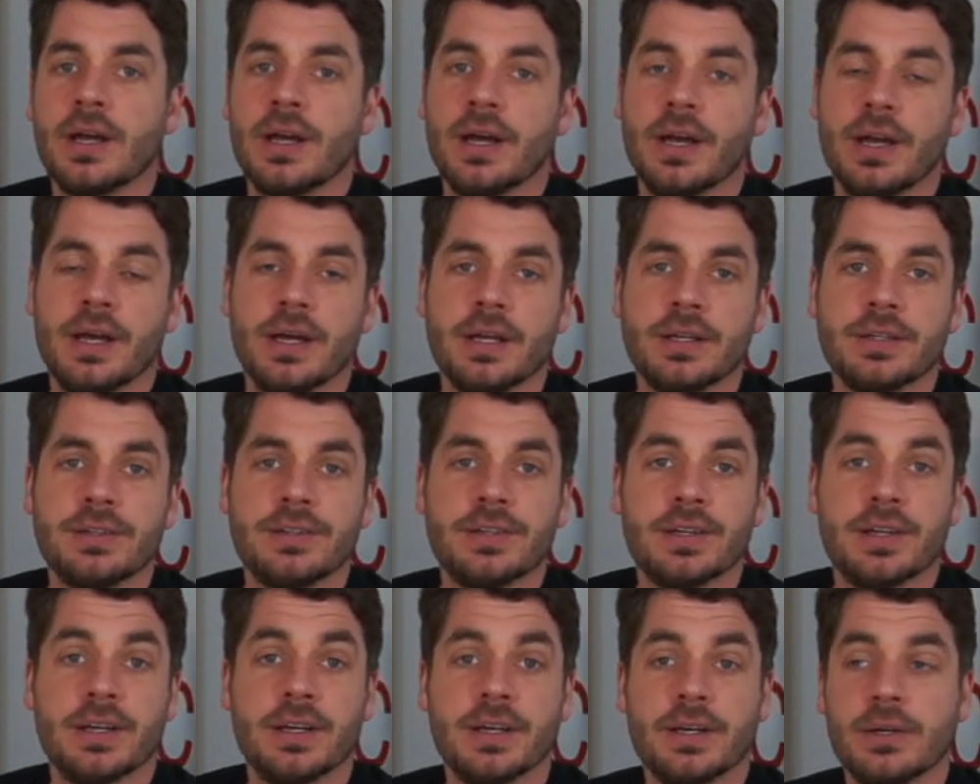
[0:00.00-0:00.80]
And
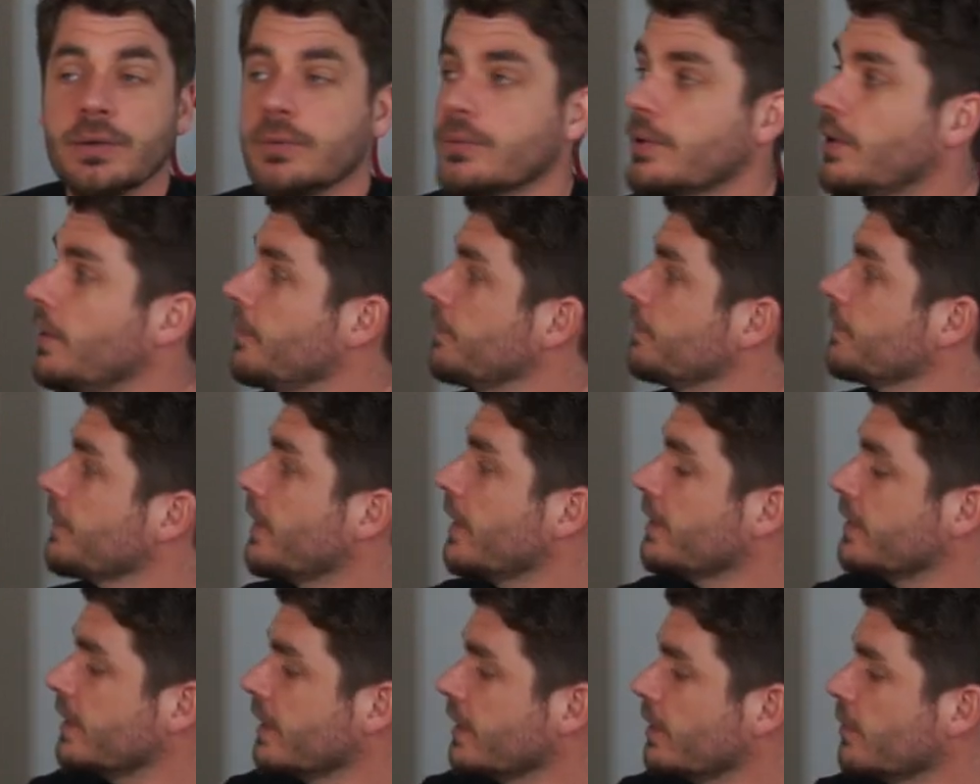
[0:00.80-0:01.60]
well,
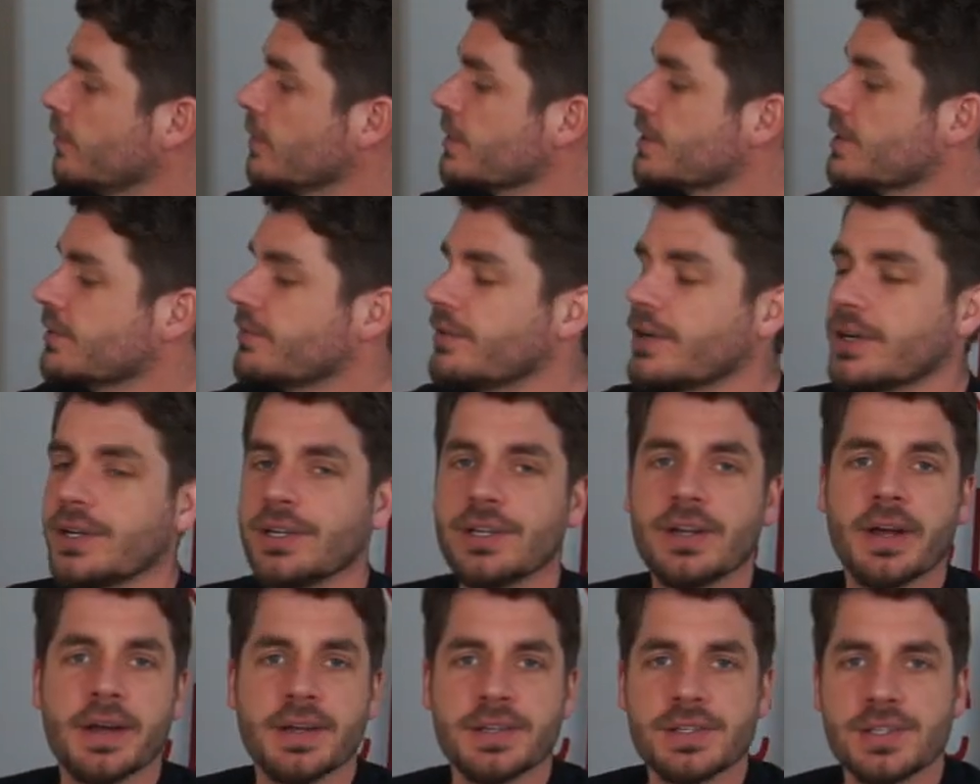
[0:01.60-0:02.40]
I think it was a
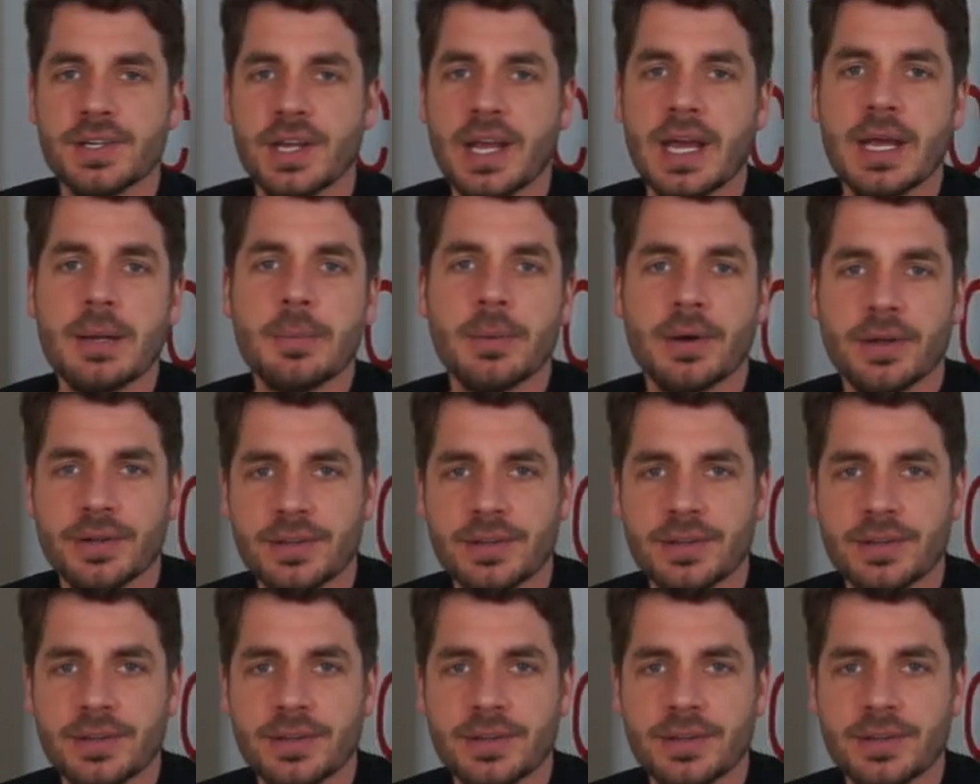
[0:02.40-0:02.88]
very nice game.